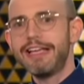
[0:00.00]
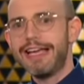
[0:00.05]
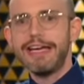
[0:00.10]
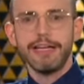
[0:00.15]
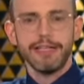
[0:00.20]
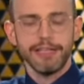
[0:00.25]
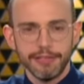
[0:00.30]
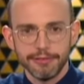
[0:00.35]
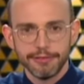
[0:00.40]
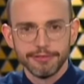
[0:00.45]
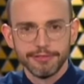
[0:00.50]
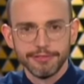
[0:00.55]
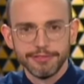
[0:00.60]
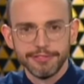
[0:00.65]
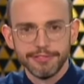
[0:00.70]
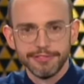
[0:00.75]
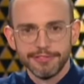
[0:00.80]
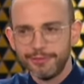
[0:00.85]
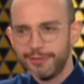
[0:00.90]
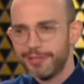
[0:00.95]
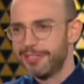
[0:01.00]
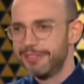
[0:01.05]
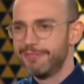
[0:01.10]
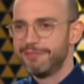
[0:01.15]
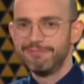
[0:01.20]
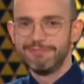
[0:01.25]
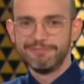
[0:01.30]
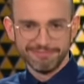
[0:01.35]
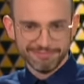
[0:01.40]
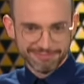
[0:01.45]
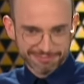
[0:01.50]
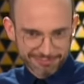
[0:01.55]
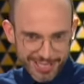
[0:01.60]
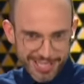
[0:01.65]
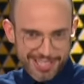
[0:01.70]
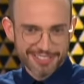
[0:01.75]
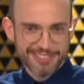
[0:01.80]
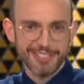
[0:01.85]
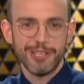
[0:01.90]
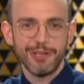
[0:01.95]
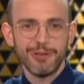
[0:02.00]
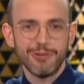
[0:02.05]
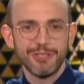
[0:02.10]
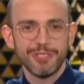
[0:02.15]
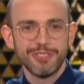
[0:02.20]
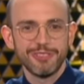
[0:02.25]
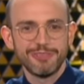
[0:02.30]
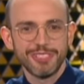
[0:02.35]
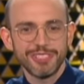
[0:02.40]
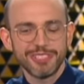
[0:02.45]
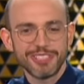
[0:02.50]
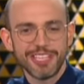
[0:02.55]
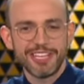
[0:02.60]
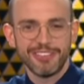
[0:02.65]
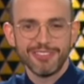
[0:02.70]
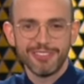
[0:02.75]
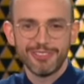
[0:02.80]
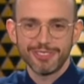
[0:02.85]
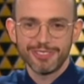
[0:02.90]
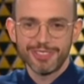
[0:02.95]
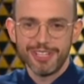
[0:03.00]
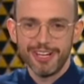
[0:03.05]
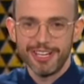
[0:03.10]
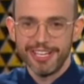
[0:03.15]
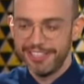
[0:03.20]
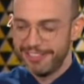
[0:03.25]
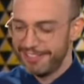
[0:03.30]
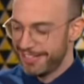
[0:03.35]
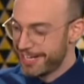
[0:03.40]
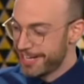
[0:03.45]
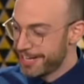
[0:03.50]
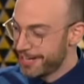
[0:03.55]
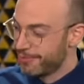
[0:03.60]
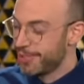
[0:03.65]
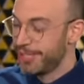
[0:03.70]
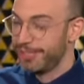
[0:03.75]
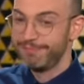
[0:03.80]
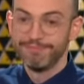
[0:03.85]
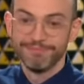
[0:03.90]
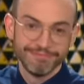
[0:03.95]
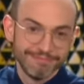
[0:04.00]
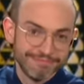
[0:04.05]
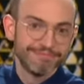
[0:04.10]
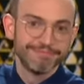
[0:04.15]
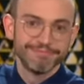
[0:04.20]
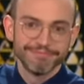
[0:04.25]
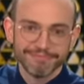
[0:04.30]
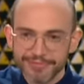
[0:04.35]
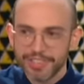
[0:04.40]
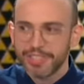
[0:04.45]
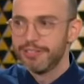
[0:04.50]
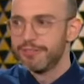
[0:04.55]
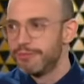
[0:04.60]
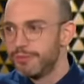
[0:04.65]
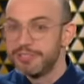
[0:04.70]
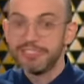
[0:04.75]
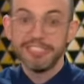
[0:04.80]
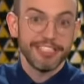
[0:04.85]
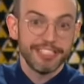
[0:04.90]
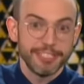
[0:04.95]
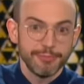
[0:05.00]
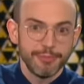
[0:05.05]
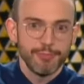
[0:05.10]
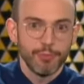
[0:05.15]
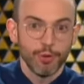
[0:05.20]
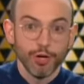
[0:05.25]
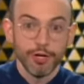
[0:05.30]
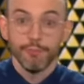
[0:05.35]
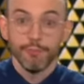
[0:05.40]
eighty when Penn and Teller were just getting their start and I, well, was yet to be born.